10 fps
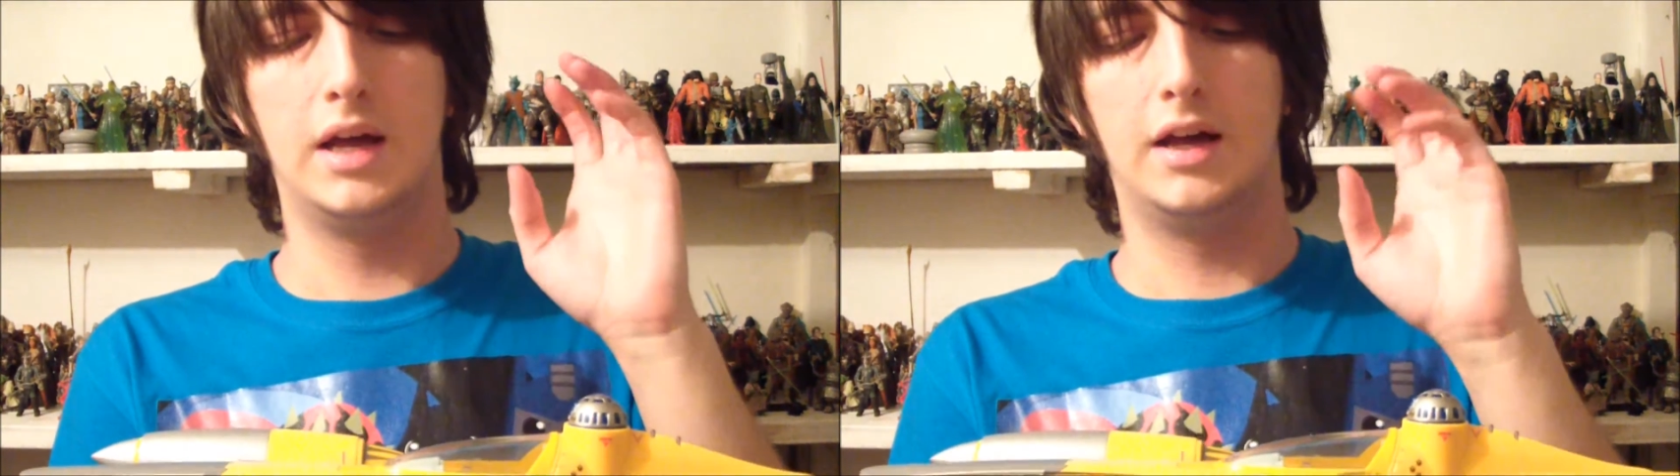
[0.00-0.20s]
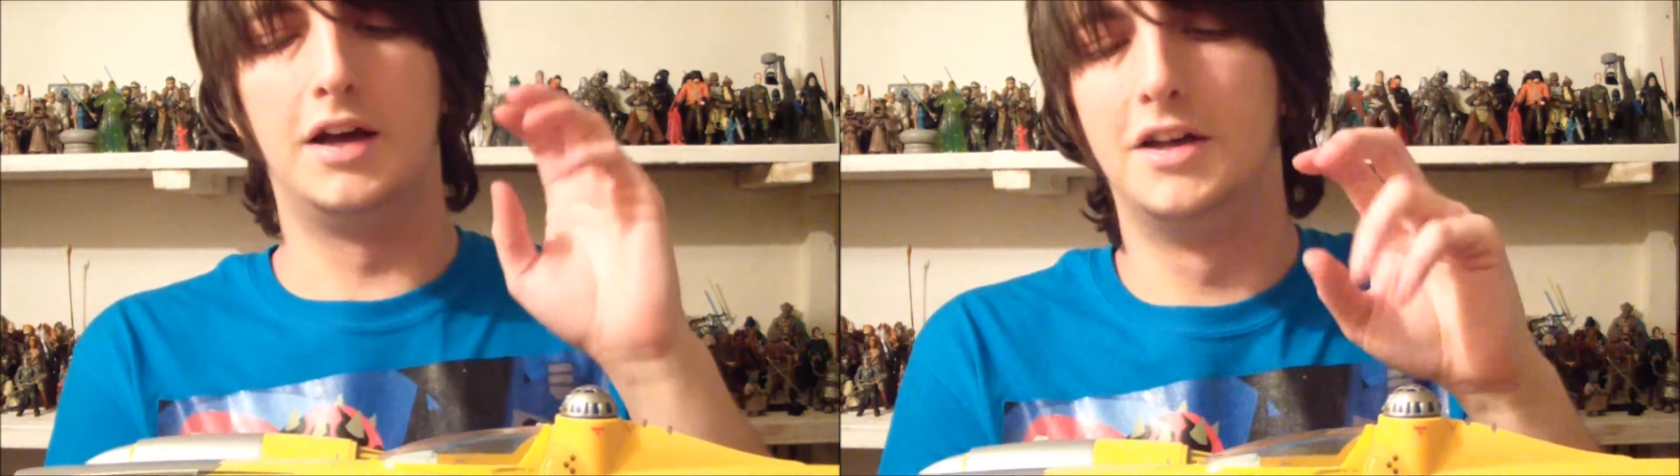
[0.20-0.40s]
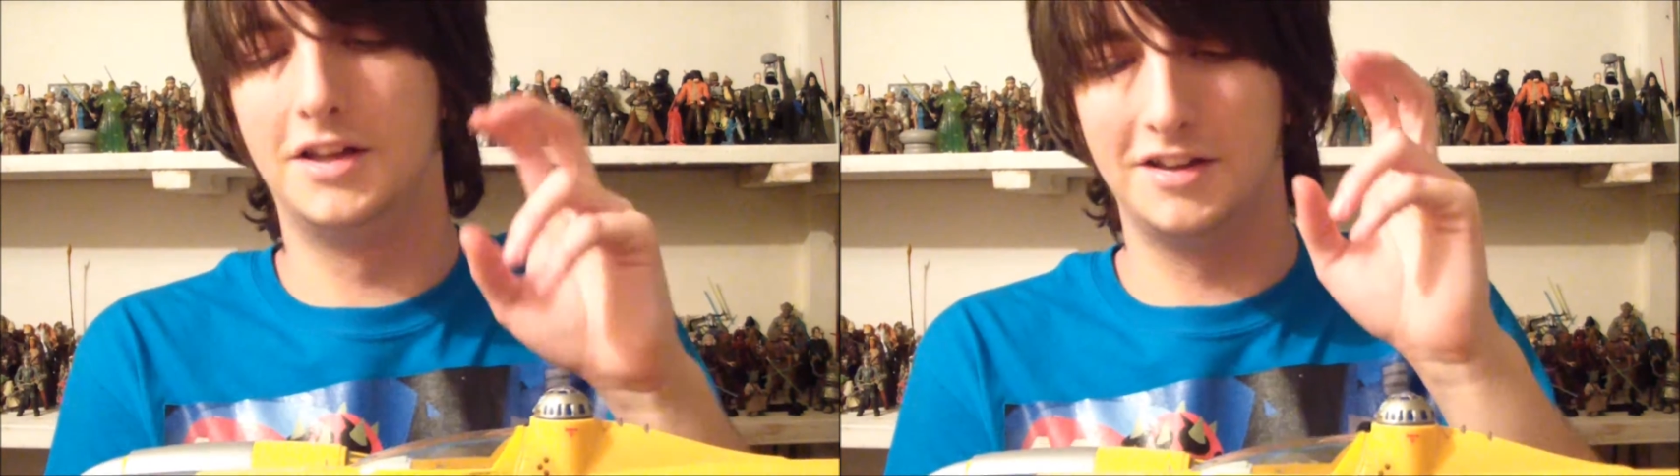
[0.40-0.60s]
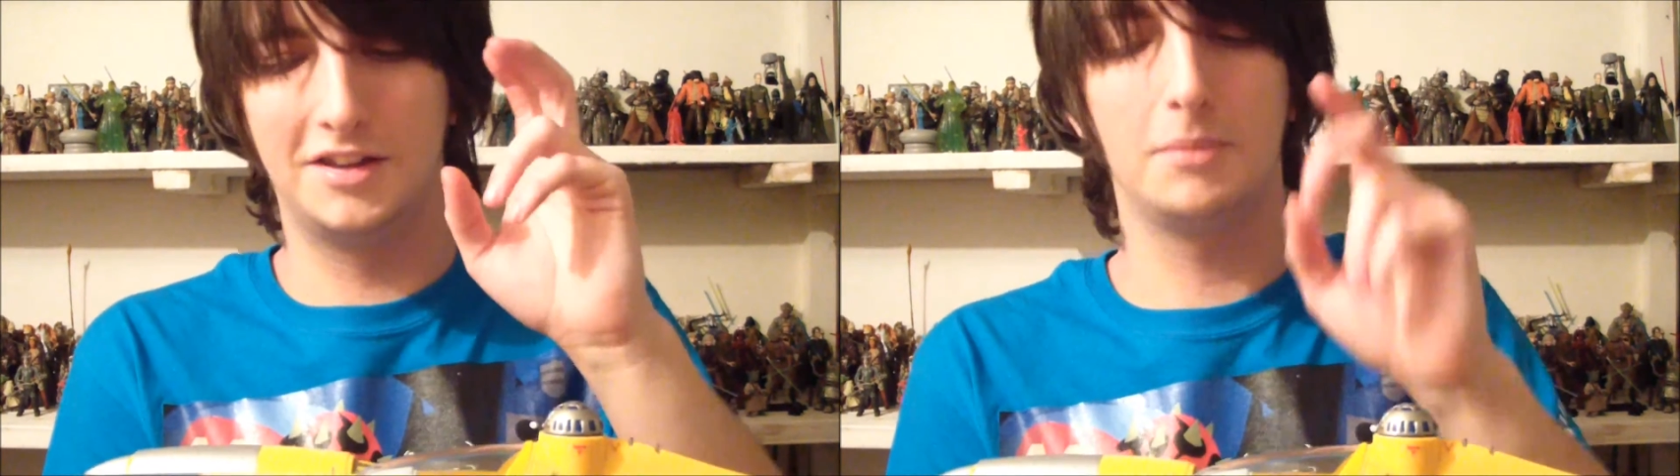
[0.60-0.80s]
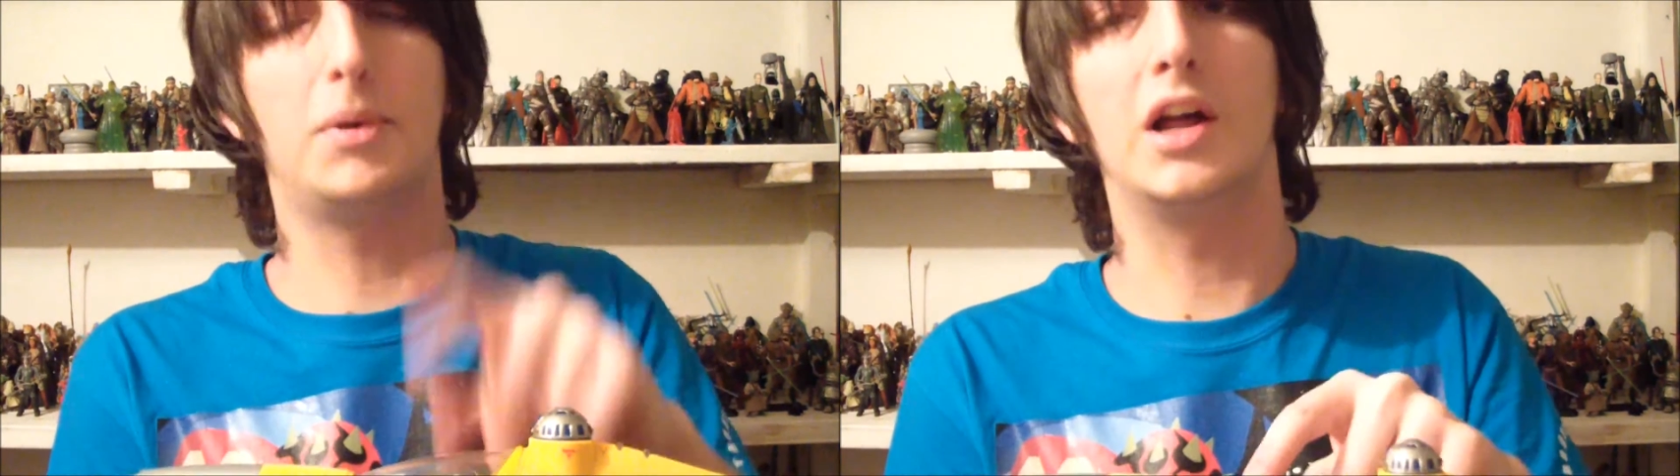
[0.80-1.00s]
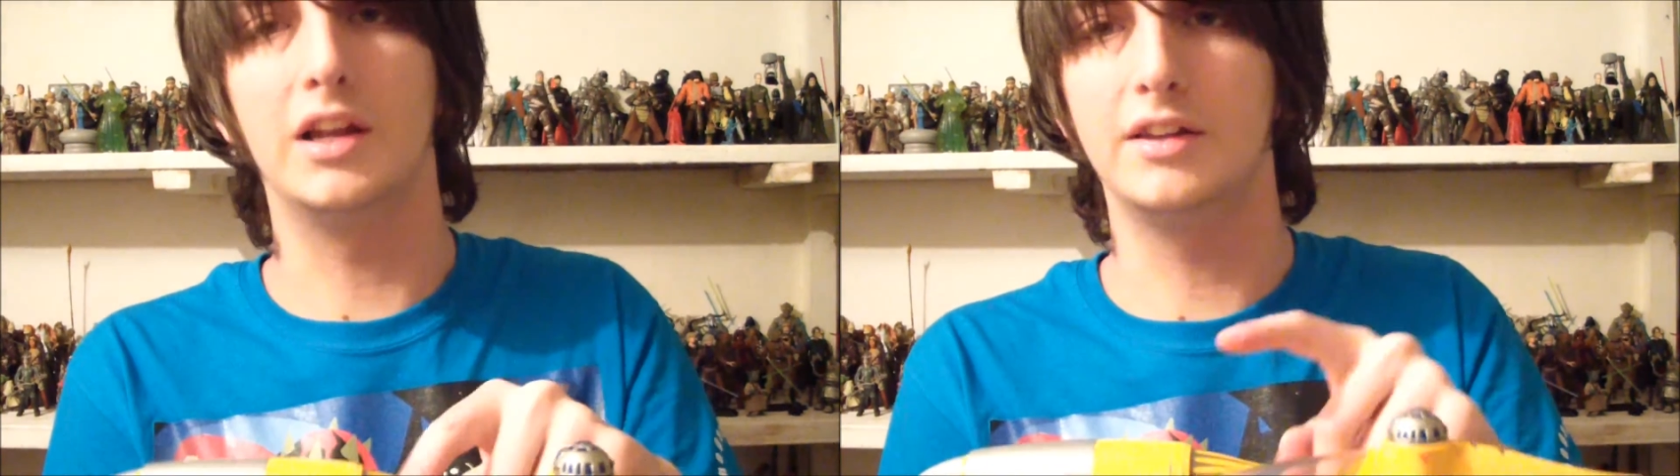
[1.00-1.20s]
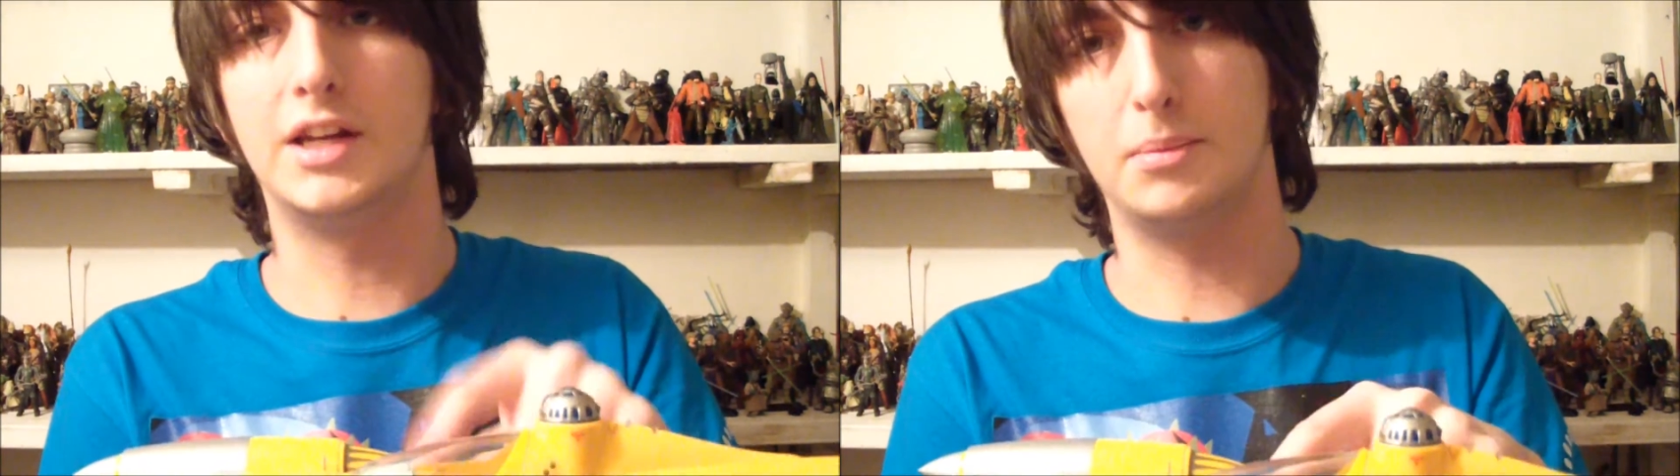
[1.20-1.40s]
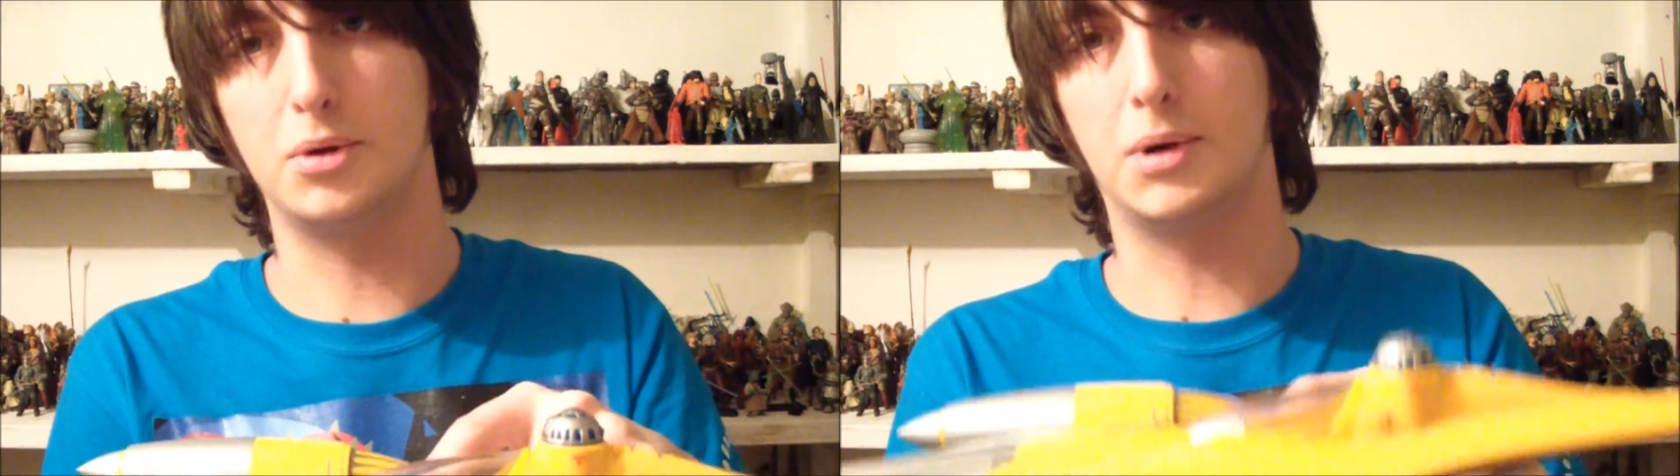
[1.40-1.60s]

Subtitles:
the pilot, the Naboo